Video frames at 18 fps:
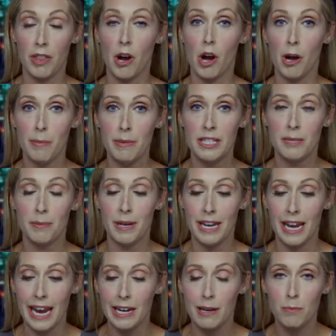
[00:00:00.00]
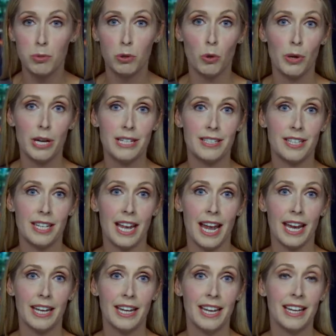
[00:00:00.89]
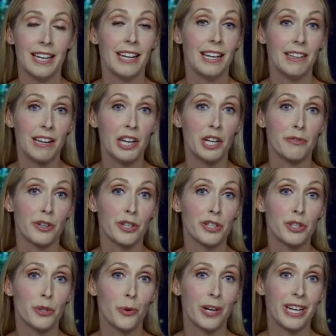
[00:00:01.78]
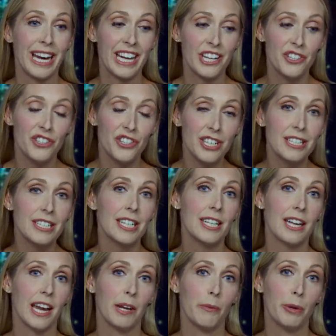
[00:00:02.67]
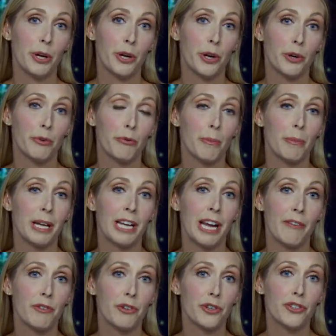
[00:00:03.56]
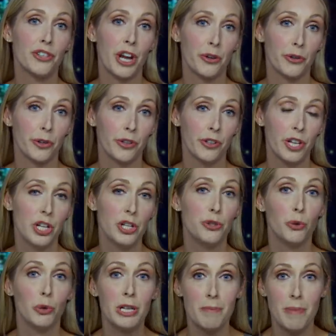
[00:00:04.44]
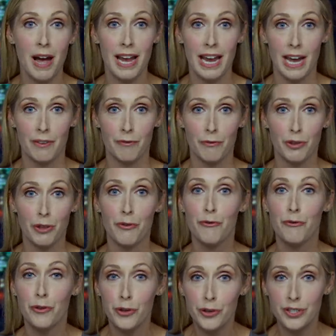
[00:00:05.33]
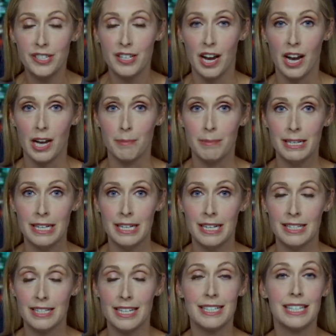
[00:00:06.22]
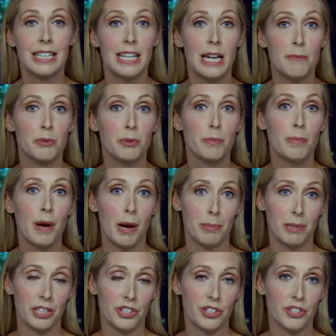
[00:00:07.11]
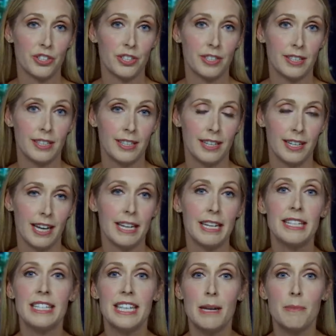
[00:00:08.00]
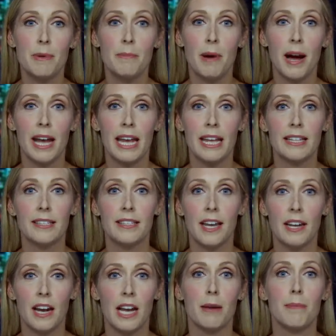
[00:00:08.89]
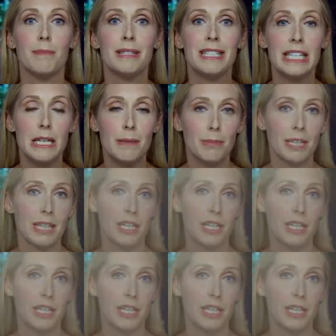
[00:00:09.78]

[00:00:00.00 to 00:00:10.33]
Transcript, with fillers: ombudsman and employees today in light of our story. And just tonight, we heard from the Governor General, Julie Payette, for the first time since the claims were published. In a statement, Payette said, I am deeply